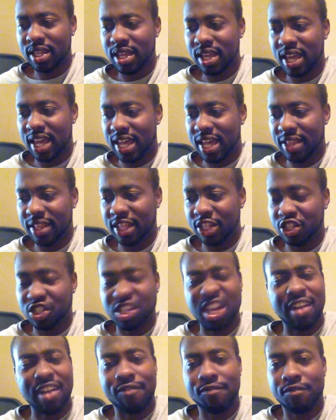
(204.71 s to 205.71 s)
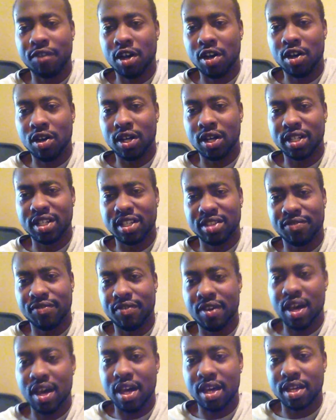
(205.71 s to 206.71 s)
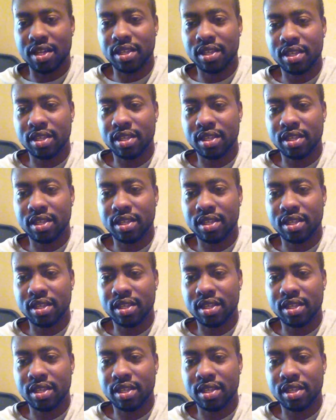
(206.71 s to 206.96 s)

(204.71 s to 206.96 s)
and they just kind of fall into the fog.